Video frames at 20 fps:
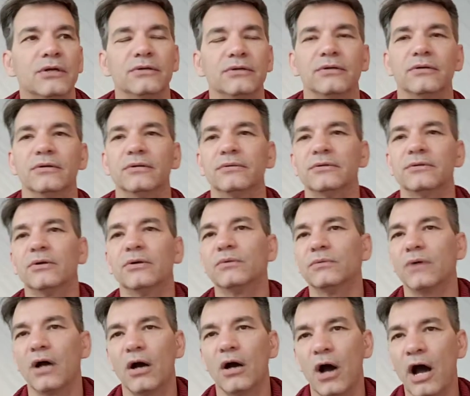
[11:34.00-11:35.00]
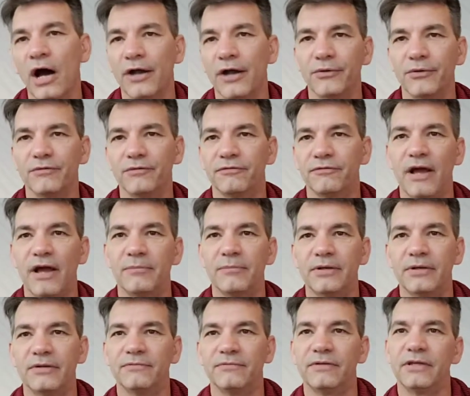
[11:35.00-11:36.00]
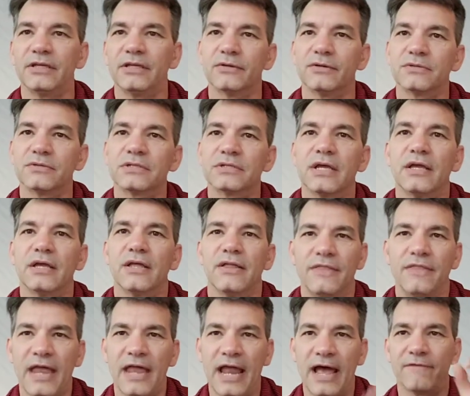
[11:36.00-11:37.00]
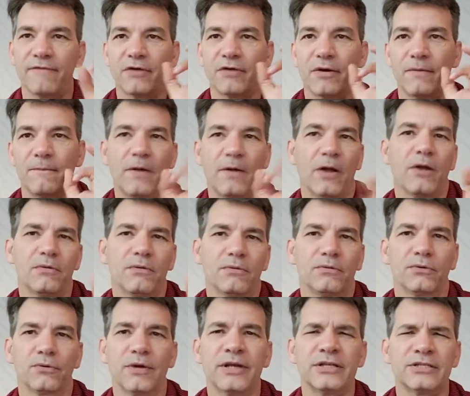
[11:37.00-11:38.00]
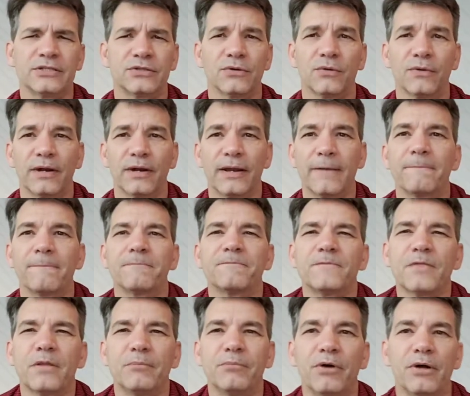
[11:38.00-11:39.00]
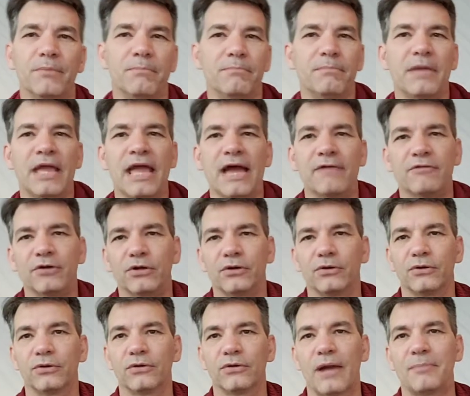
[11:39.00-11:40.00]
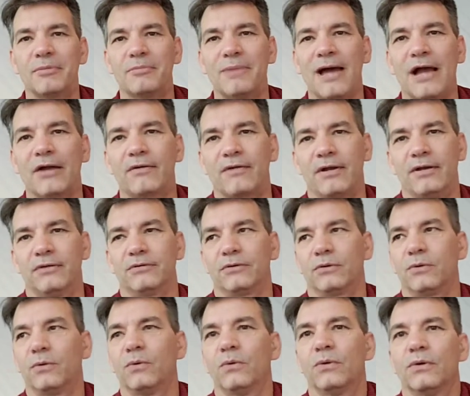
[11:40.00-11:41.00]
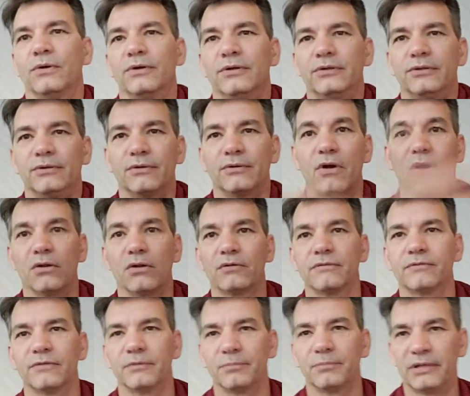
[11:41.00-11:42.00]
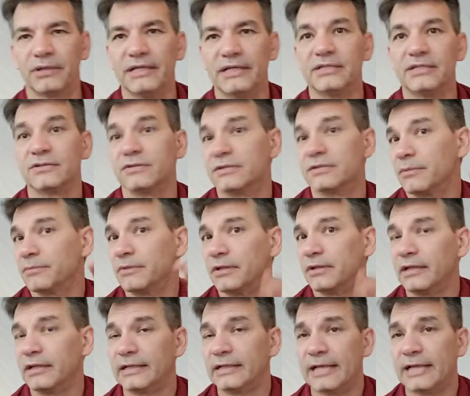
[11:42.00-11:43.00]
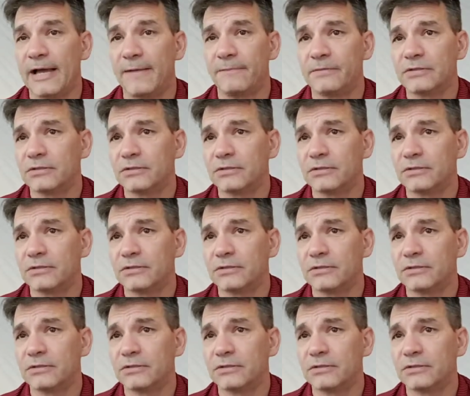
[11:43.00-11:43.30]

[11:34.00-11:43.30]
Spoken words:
100 5-minute videos that have a great story but may have a crappy background, or you're all over the place or something like that.